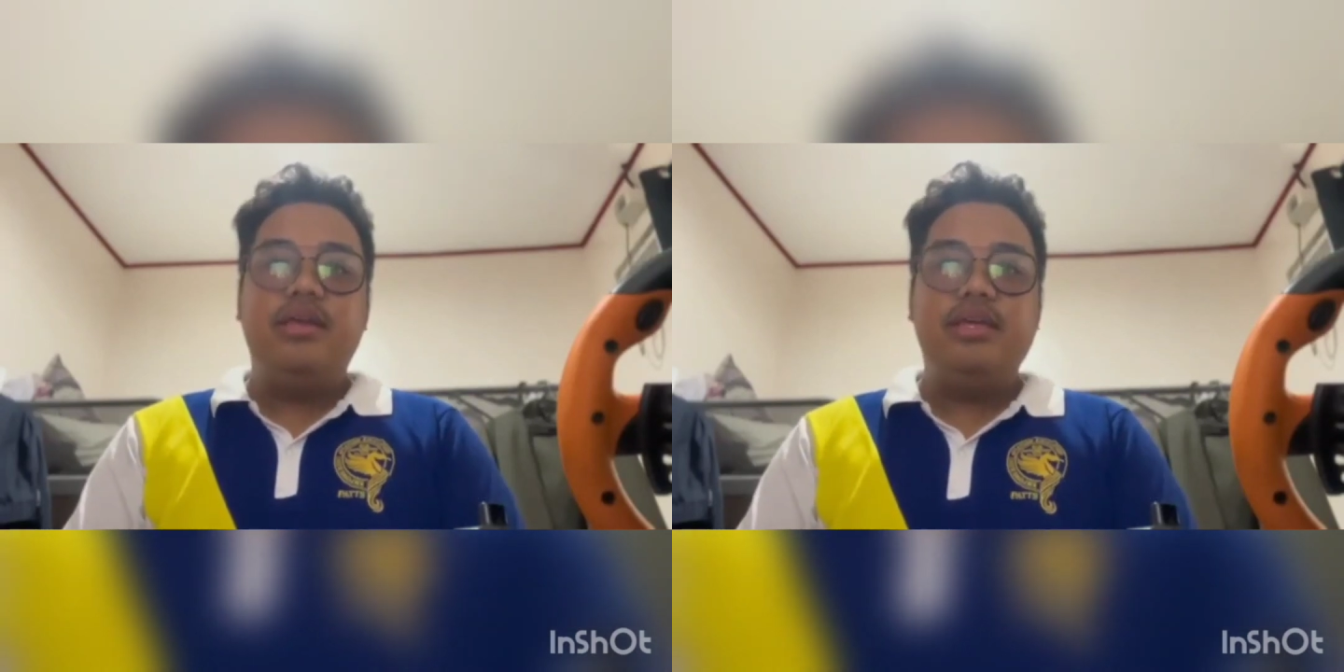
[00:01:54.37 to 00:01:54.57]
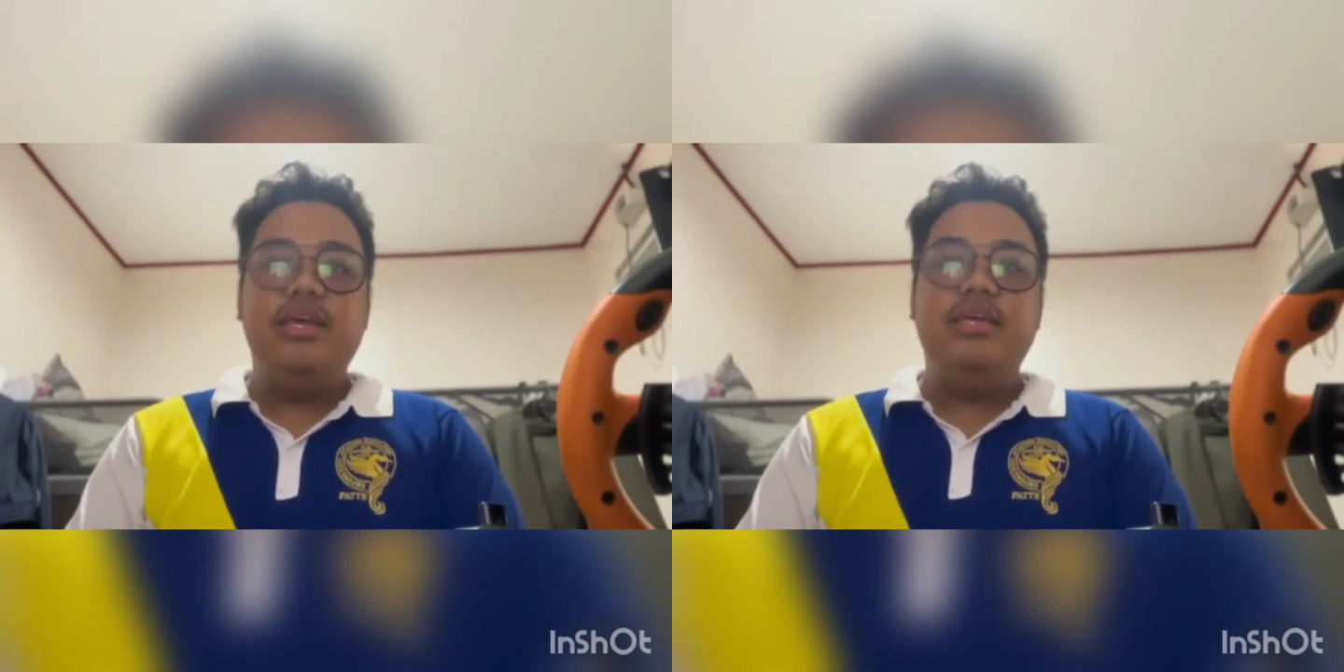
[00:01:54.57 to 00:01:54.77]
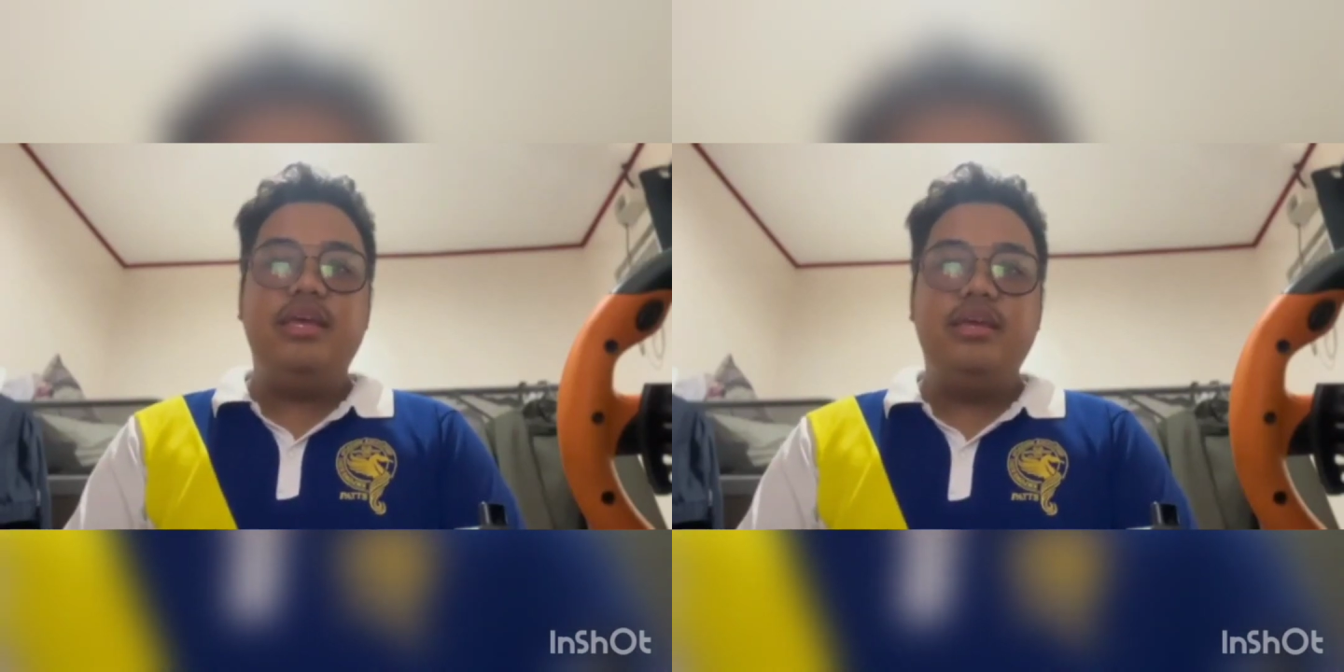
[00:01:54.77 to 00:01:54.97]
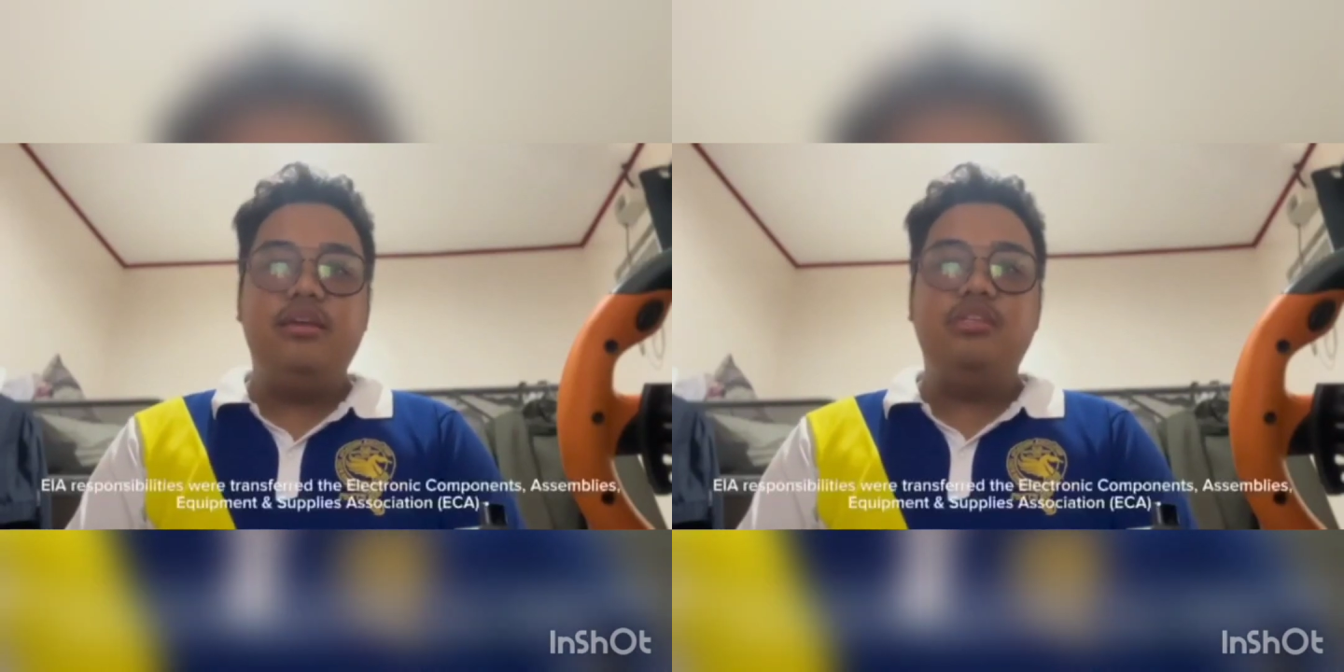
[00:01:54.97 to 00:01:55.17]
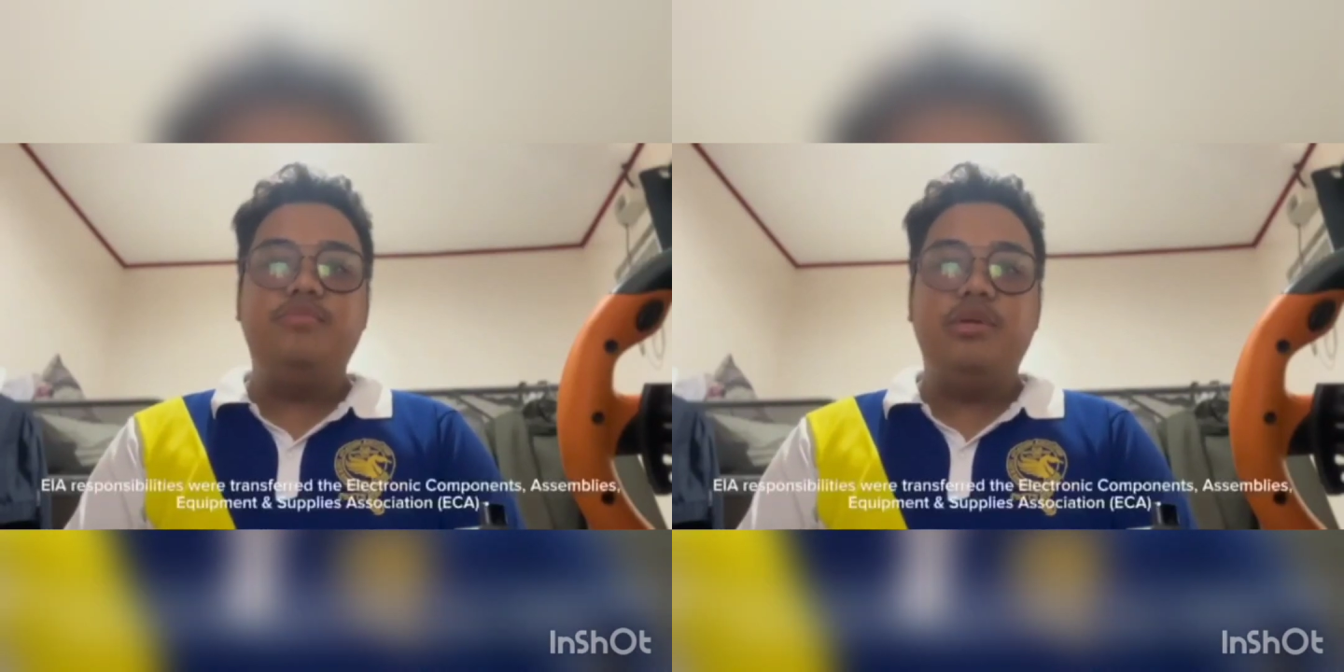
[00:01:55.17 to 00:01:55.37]

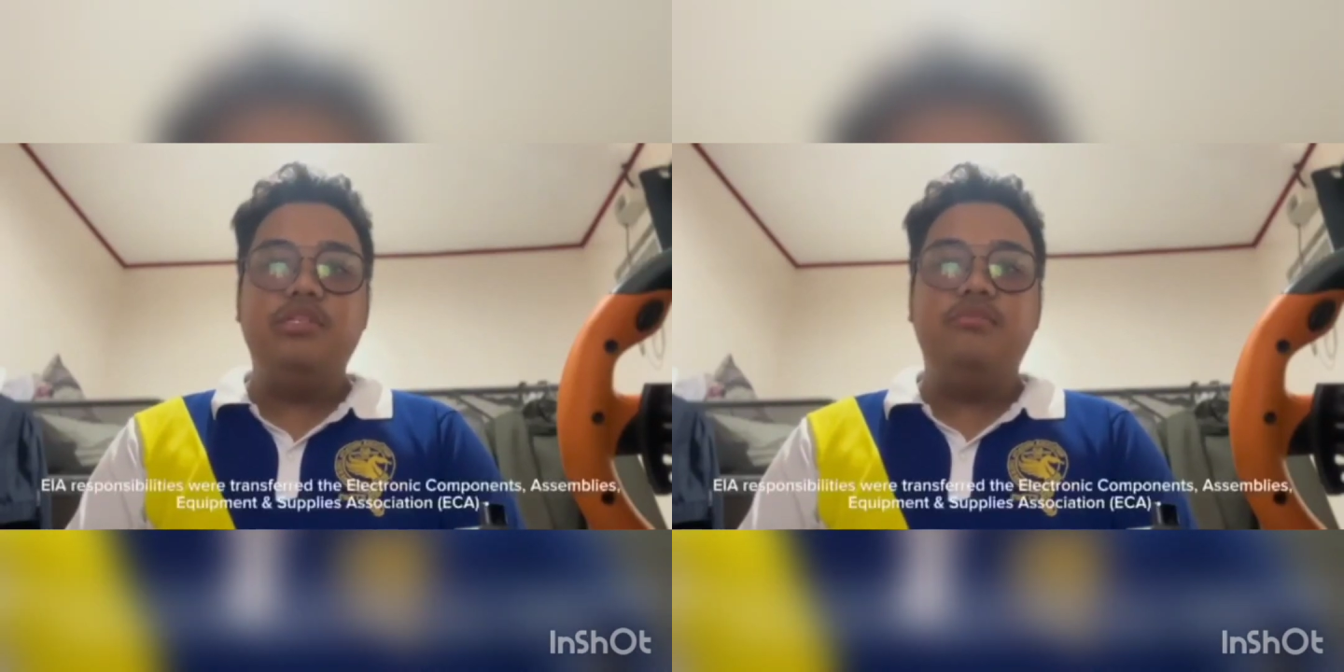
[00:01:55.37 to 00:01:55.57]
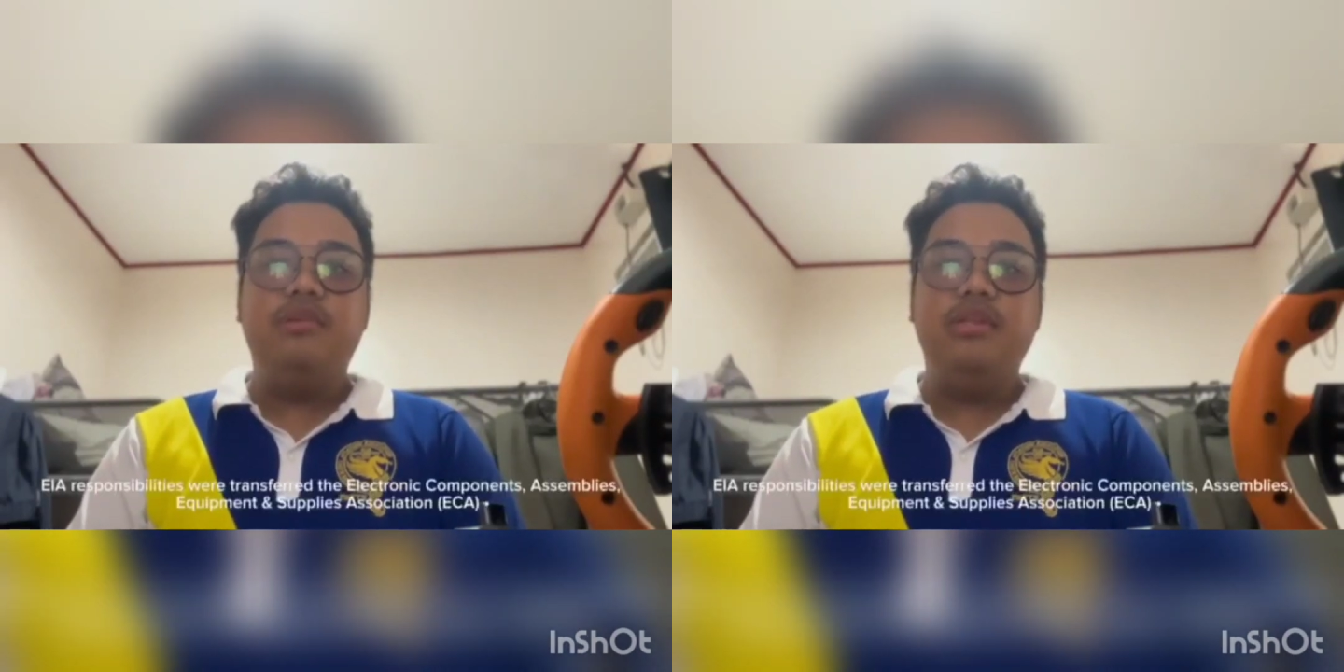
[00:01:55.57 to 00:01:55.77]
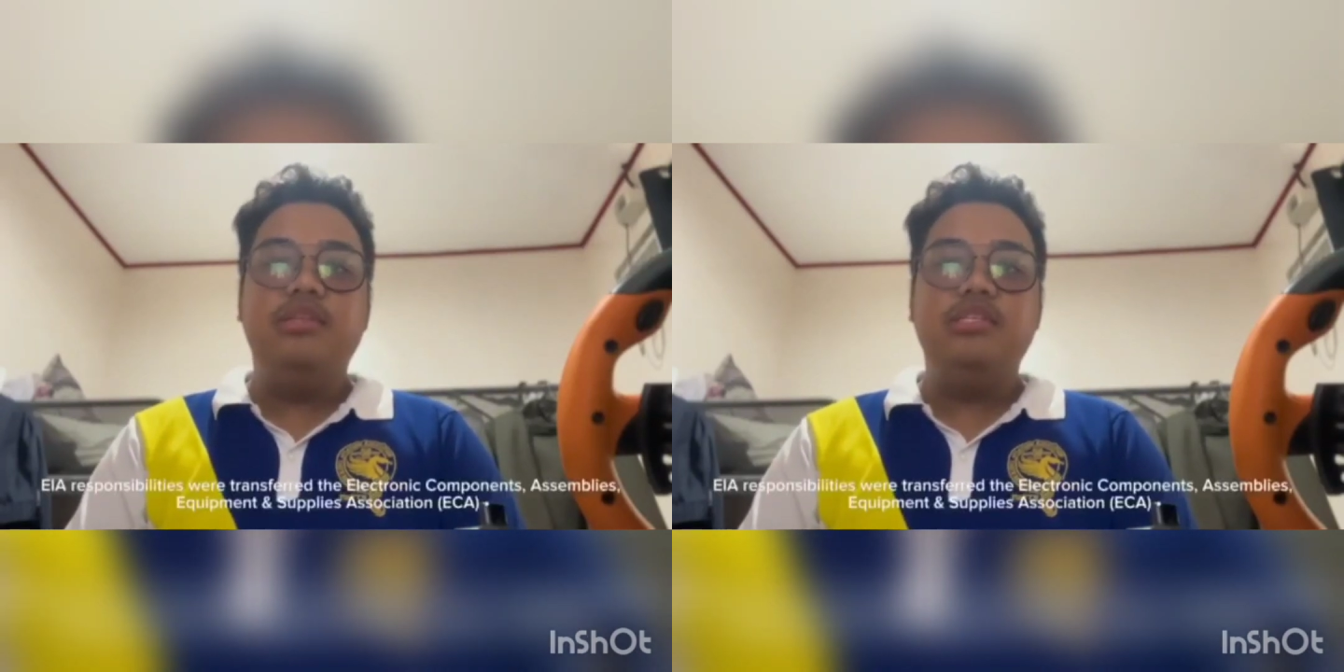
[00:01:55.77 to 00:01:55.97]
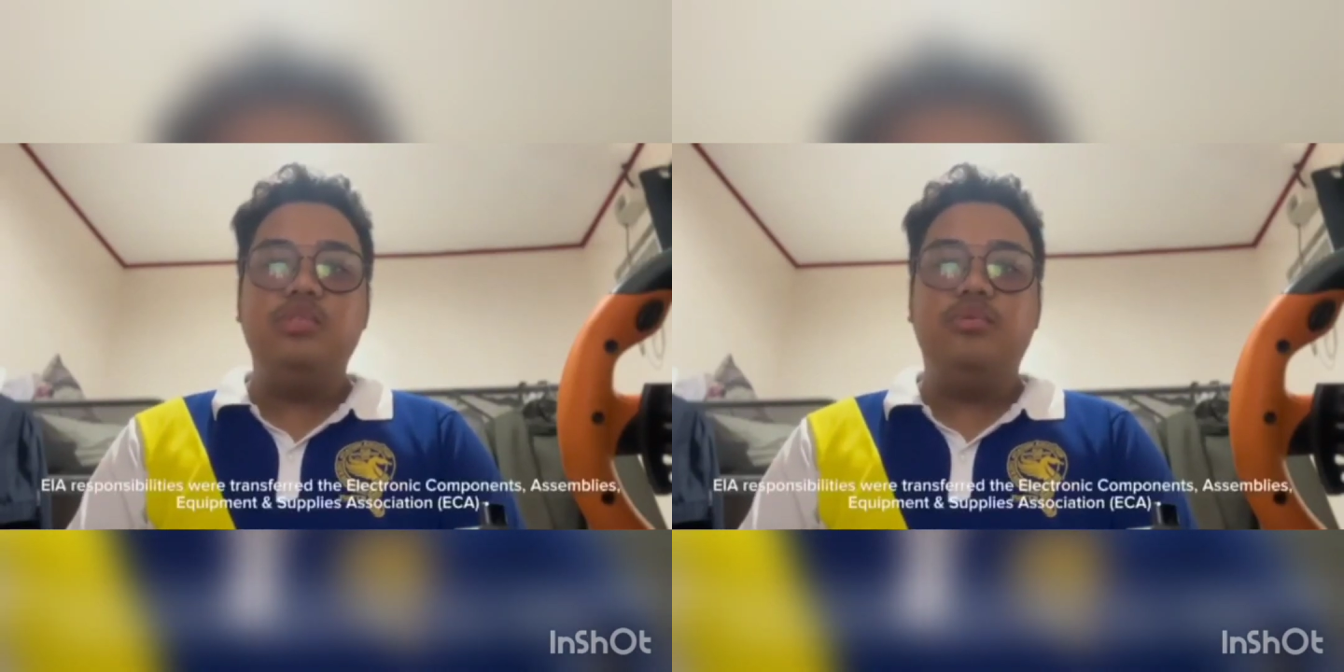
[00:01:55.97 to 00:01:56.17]
EIA responsibilities